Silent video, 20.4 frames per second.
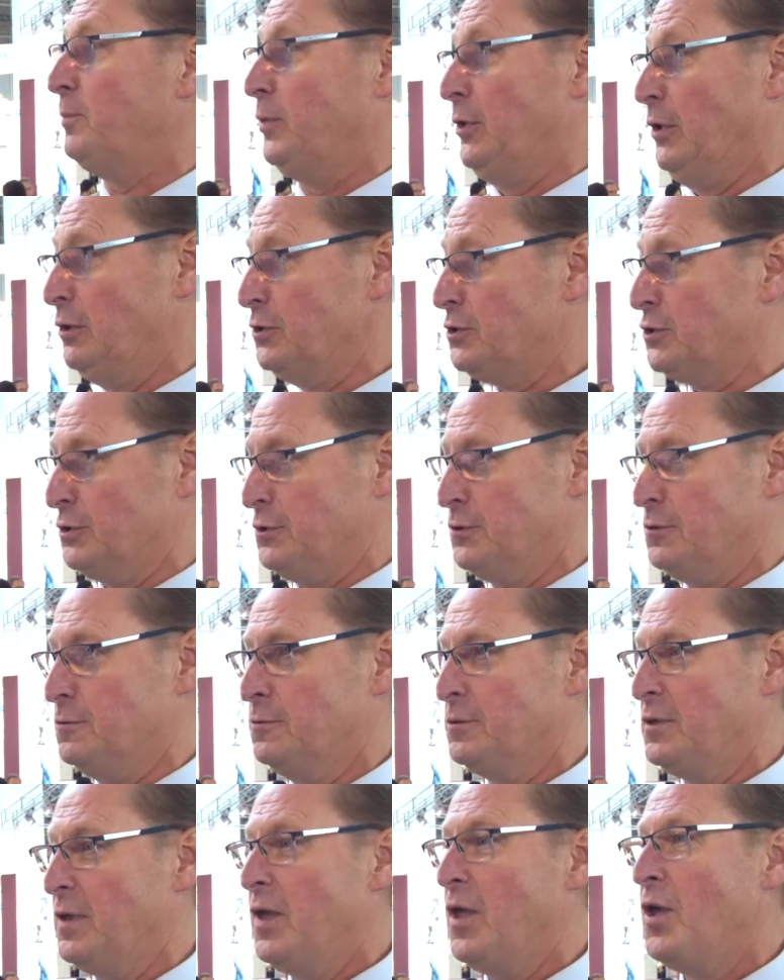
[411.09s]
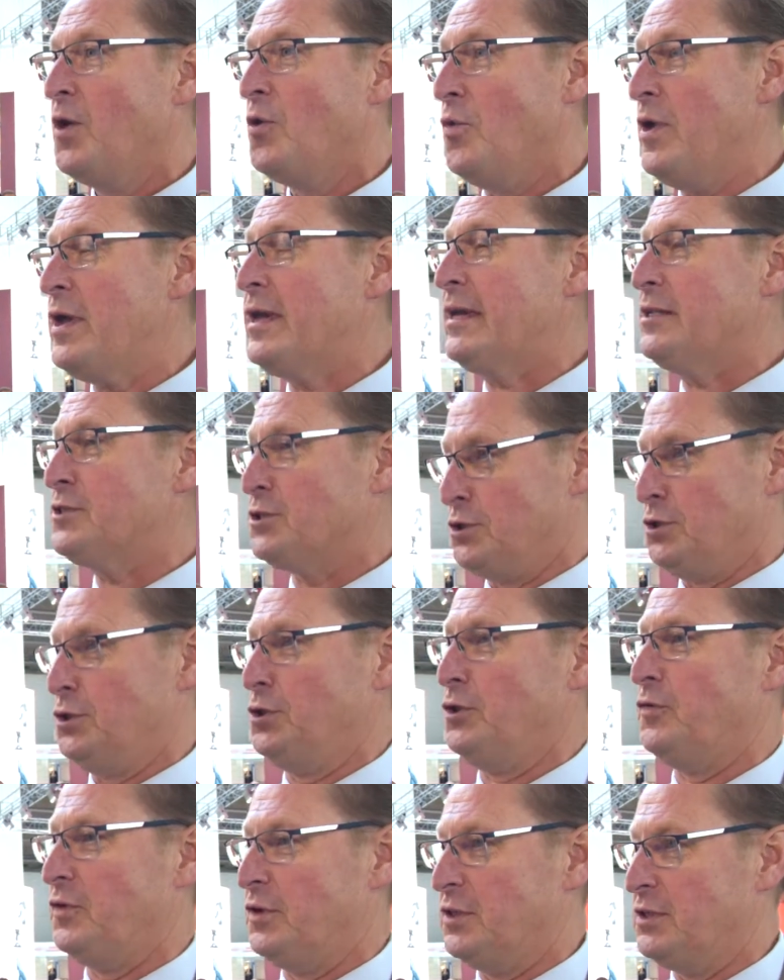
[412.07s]
But also, we can
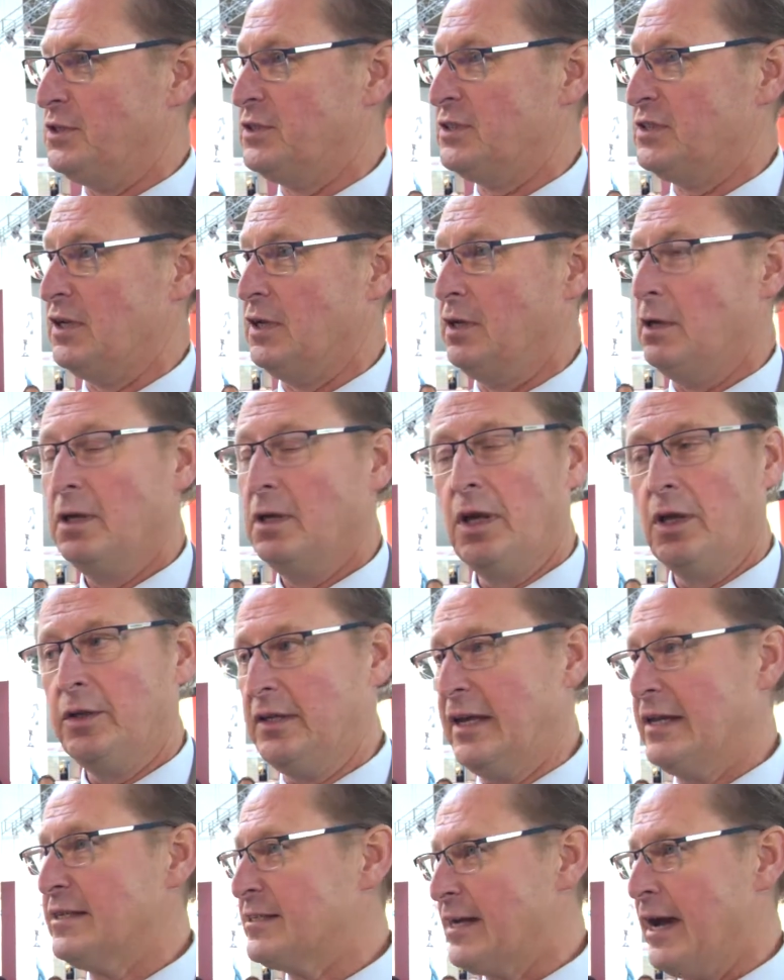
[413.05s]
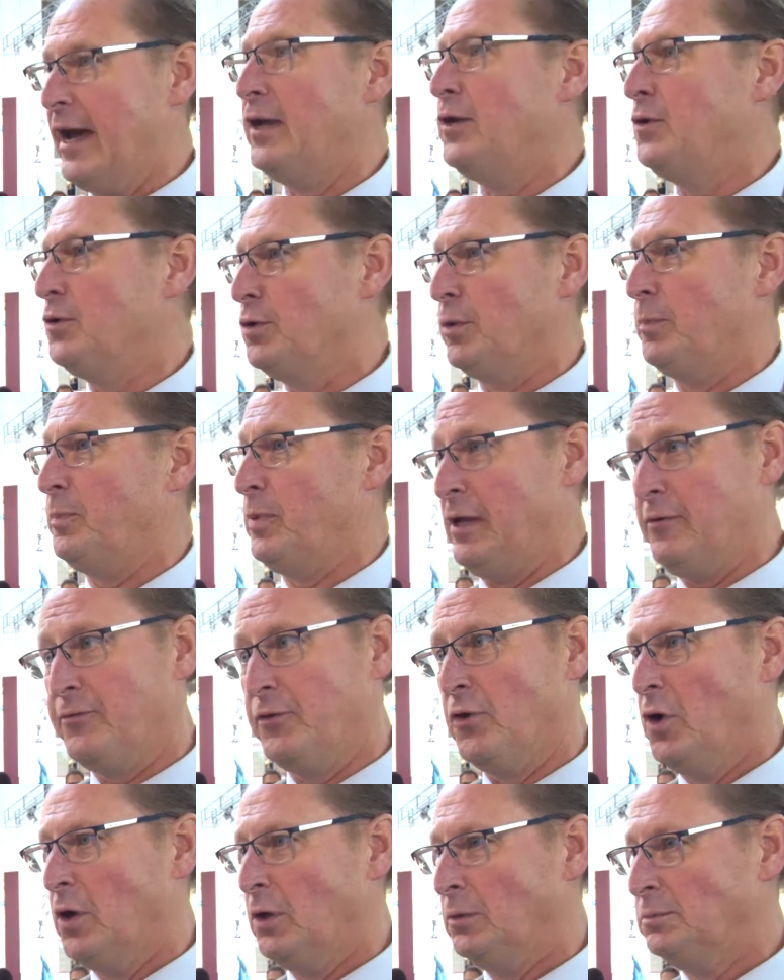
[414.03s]
service the entire Europe
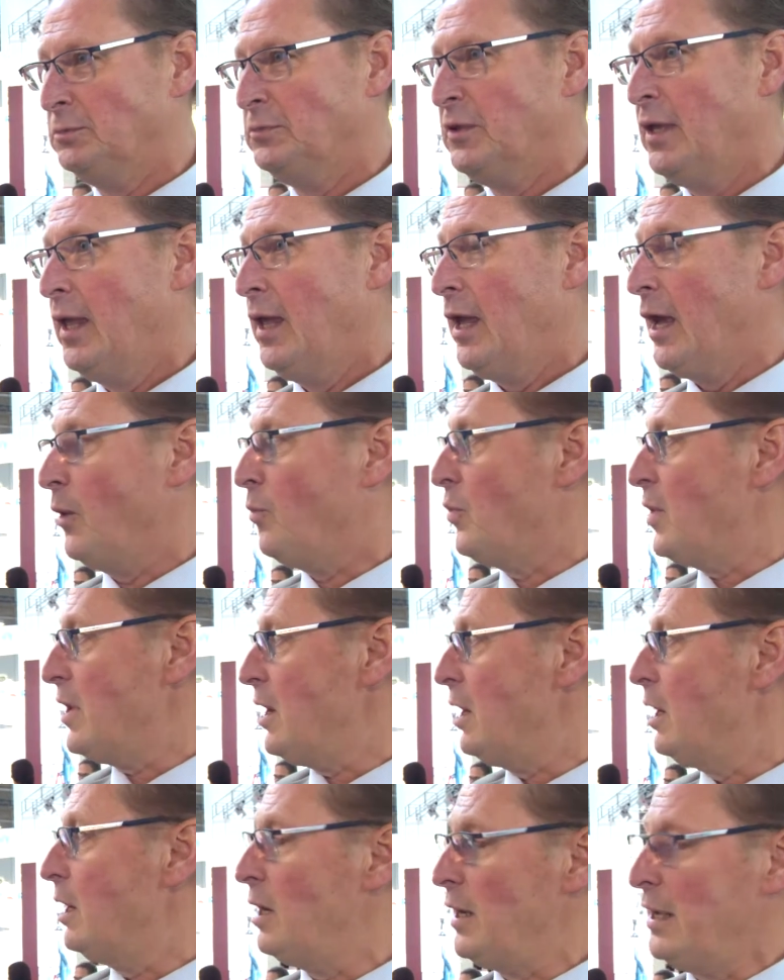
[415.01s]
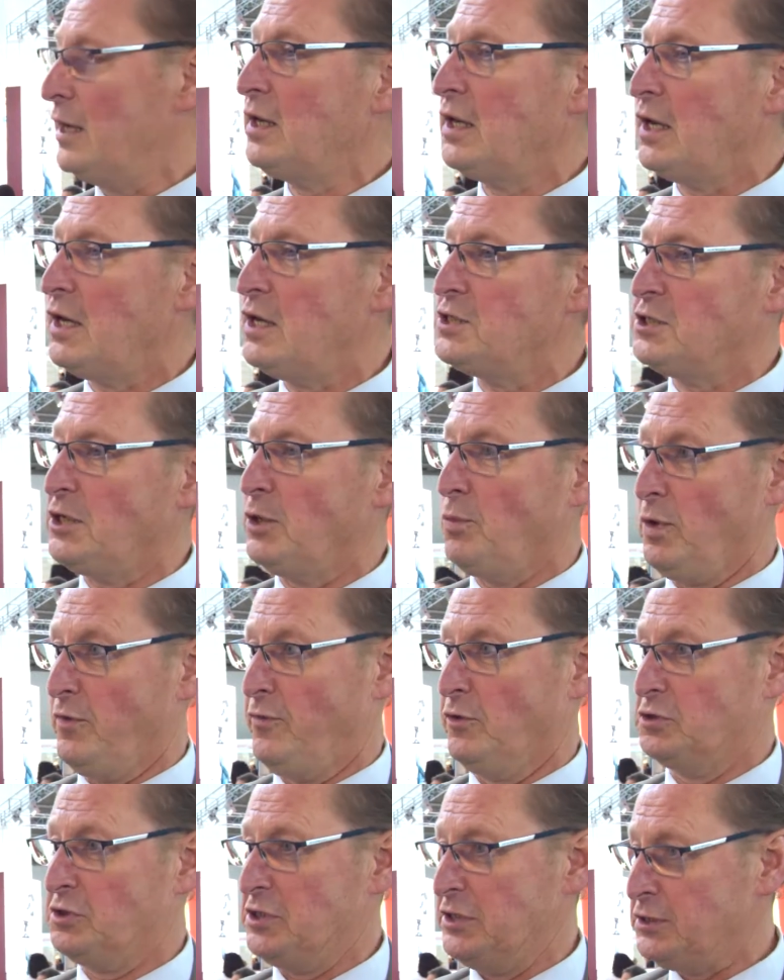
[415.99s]
platform, and we are engaging with
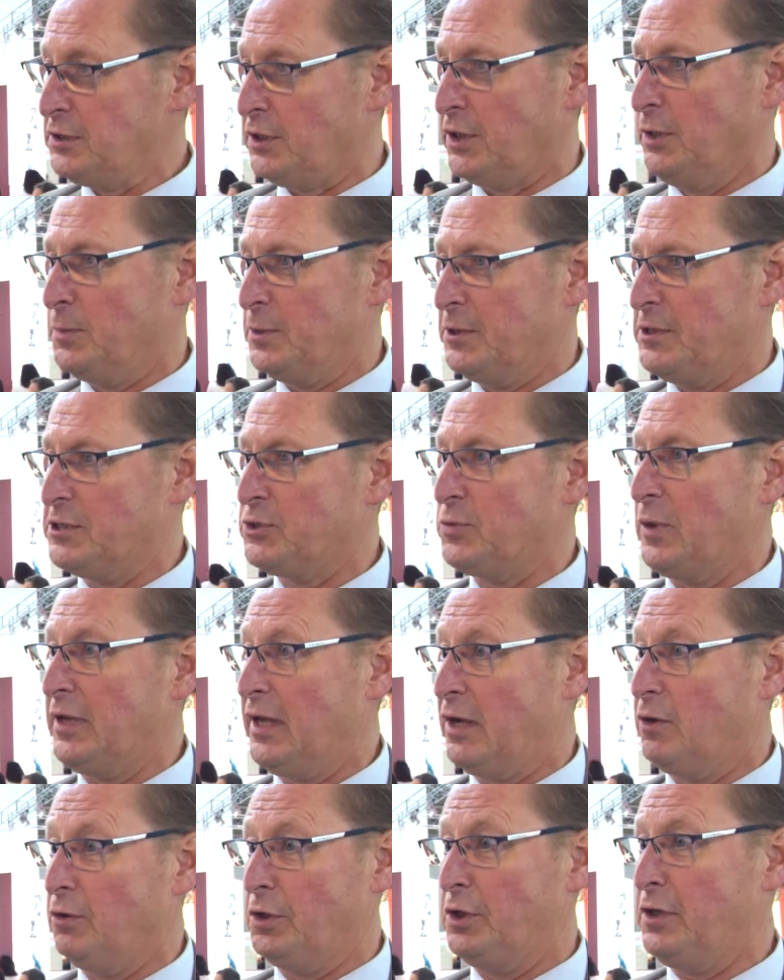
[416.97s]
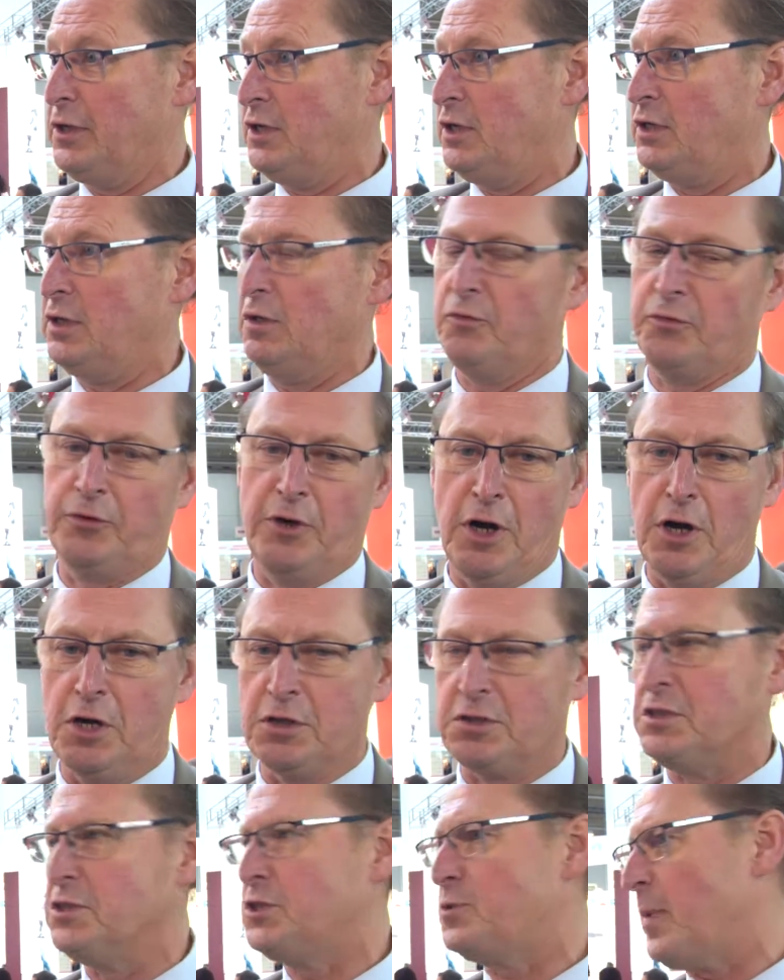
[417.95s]
our sister companies when they got a need in
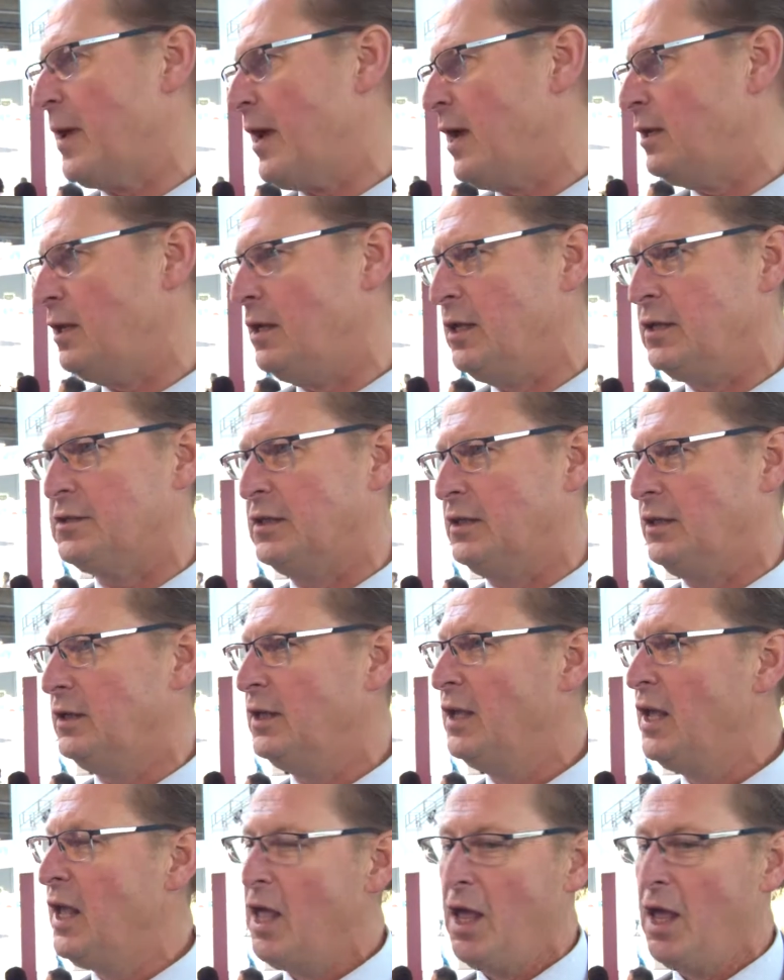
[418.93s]
France, in Spain, in Italy.